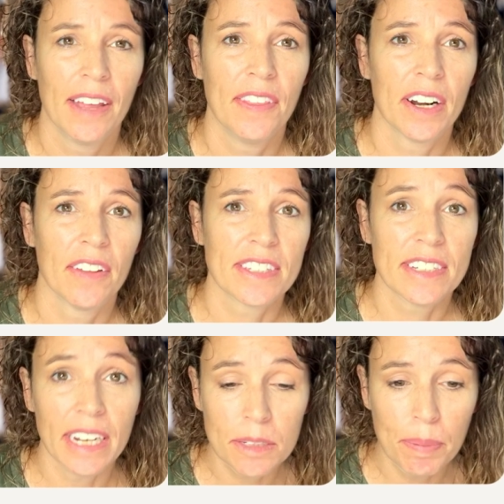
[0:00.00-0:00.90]
And then on this
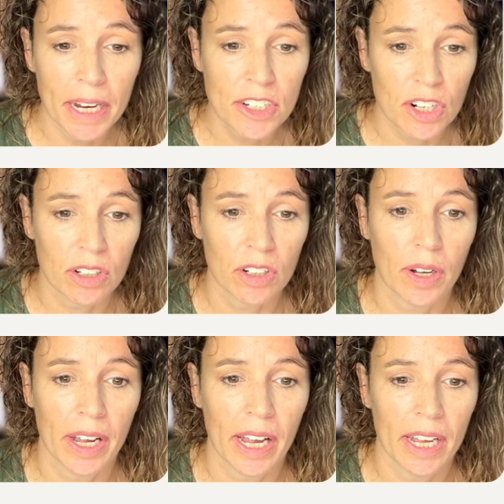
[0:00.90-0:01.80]
next page, I'll go
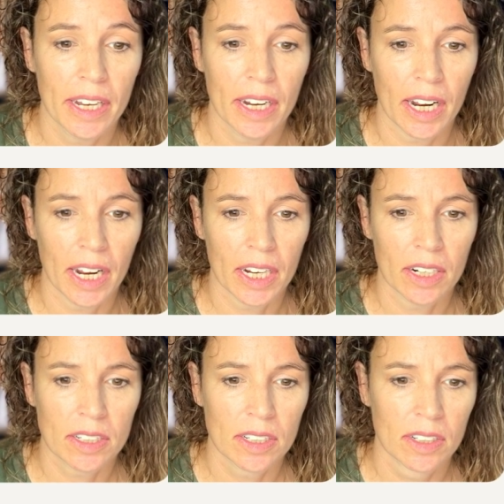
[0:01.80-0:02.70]
ahead
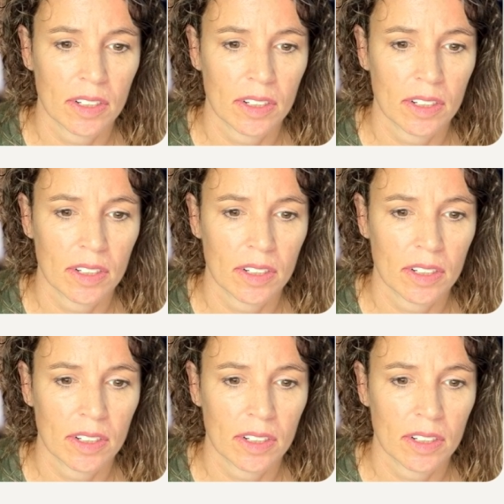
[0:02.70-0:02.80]
and